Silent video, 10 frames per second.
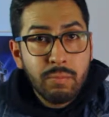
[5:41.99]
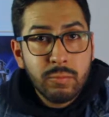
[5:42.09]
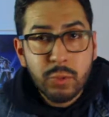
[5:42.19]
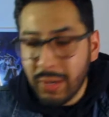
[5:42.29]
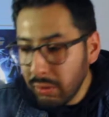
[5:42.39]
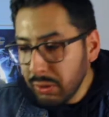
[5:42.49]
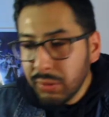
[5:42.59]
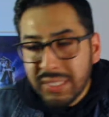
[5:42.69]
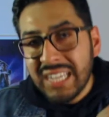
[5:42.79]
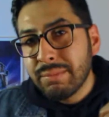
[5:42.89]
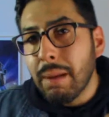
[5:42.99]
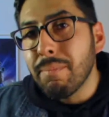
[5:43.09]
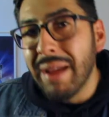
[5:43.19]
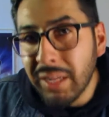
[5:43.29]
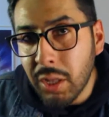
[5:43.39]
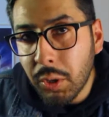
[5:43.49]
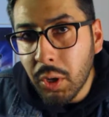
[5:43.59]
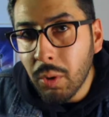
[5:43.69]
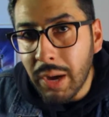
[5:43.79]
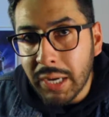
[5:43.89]
So I don't use it as my main
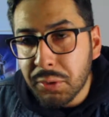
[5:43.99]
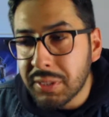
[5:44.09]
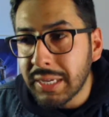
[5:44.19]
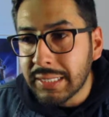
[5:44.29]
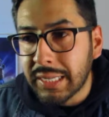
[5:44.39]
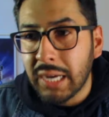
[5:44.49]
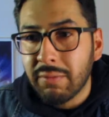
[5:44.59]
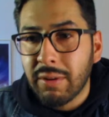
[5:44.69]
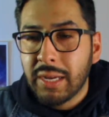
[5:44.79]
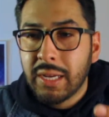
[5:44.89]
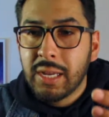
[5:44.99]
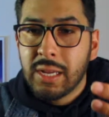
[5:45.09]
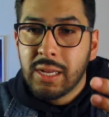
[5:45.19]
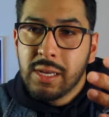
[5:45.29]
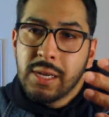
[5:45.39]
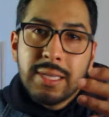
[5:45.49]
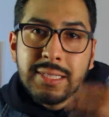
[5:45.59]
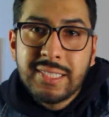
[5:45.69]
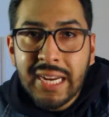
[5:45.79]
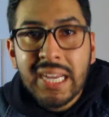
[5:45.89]
logo, I use it as kind of like a
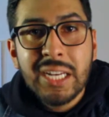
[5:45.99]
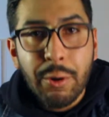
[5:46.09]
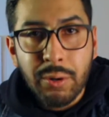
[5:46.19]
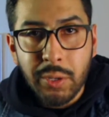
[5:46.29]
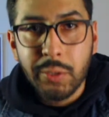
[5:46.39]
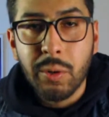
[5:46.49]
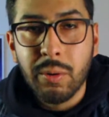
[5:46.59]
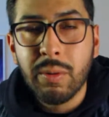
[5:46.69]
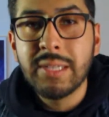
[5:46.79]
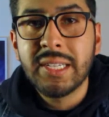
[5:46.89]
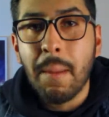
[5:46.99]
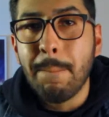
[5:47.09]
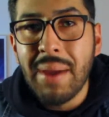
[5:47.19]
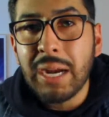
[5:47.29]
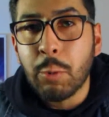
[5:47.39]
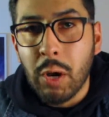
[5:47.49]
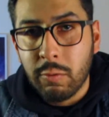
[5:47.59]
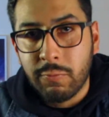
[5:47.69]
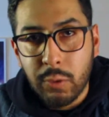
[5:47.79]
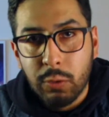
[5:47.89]
secondary logo, as like a background
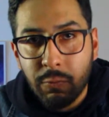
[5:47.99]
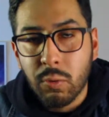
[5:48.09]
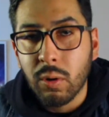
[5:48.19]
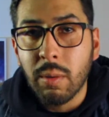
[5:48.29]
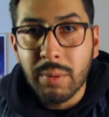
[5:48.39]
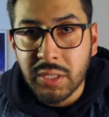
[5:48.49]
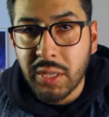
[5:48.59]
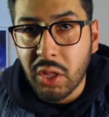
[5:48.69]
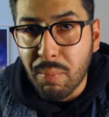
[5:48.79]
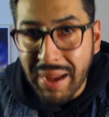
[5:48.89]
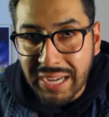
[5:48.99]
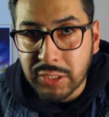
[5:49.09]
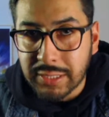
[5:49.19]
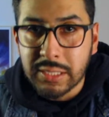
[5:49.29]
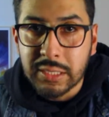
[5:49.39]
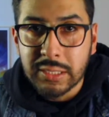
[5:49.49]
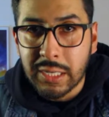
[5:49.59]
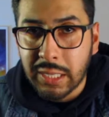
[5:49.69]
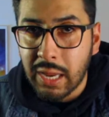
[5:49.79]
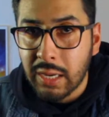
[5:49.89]
filler for a bunch of the other pages and things
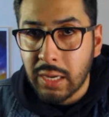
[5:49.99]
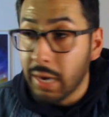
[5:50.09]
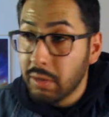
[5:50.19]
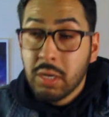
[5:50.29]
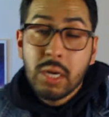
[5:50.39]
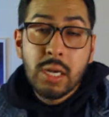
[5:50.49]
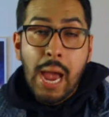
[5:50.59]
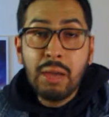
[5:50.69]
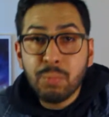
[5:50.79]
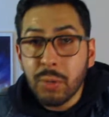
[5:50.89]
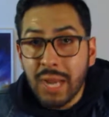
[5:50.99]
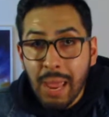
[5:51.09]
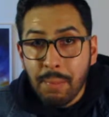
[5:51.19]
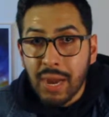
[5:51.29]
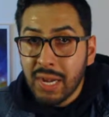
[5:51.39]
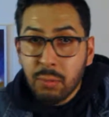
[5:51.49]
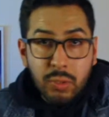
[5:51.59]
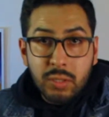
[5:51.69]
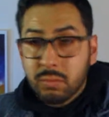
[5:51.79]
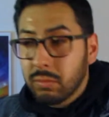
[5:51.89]
like that. And I was pretty happy. I didn't
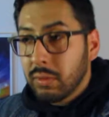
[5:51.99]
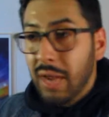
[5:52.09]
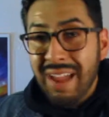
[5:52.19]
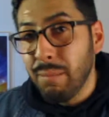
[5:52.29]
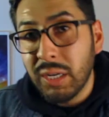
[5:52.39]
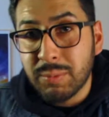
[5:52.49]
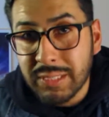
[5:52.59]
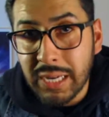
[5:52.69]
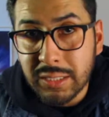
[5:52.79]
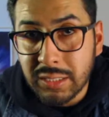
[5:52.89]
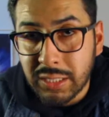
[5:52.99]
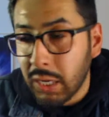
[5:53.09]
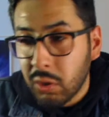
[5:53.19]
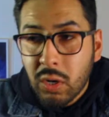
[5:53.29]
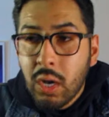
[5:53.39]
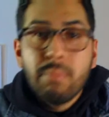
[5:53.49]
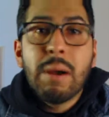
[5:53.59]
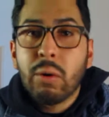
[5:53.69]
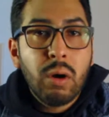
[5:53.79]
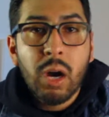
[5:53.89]
really have much besides just tell her my
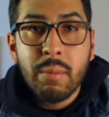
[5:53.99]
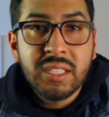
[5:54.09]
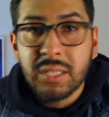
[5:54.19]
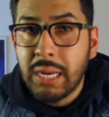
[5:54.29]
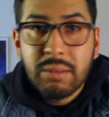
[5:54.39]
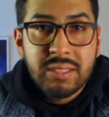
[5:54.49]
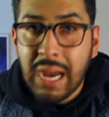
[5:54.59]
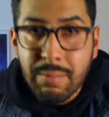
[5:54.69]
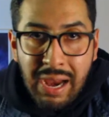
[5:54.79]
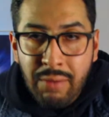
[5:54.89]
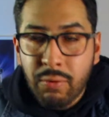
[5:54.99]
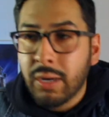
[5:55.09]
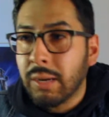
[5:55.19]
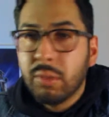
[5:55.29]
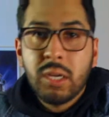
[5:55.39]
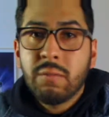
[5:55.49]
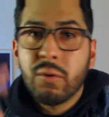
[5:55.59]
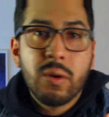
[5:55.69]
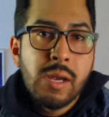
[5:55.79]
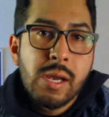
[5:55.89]
requirements. The name is Guy Maverick. I'm looking
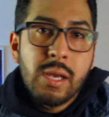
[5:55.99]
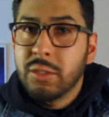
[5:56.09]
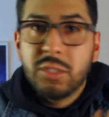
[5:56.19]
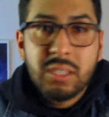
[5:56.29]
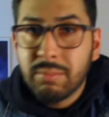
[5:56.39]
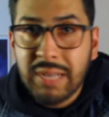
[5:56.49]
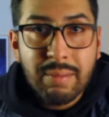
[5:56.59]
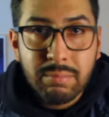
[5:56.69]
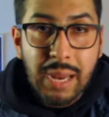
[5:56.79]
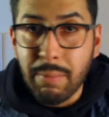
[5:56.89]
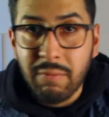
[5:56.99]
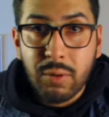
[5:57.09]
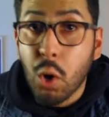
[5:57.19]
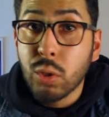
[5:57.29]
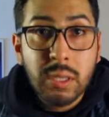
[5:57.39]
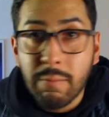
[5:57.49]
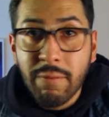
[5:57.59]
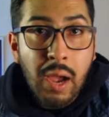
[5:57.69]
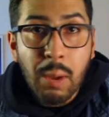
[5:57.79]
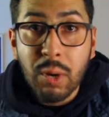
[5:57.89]
for just some type of cursive
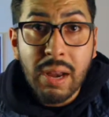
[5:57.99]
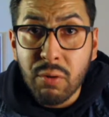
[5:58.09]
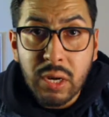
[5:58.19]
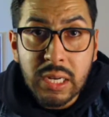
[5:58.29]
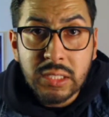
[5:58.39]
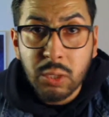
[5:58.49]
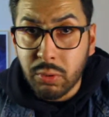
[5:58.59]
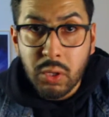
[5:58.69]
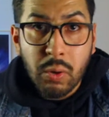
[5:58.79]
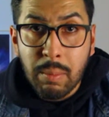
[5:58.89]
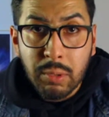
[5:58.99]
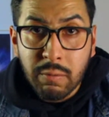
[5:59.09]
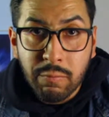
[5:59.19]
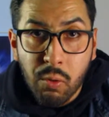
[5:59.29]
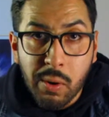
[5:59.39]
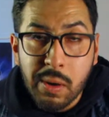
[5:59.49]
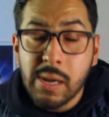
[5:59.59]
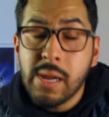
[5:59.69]
font, whatever it is. I don't really know what I'm looking for.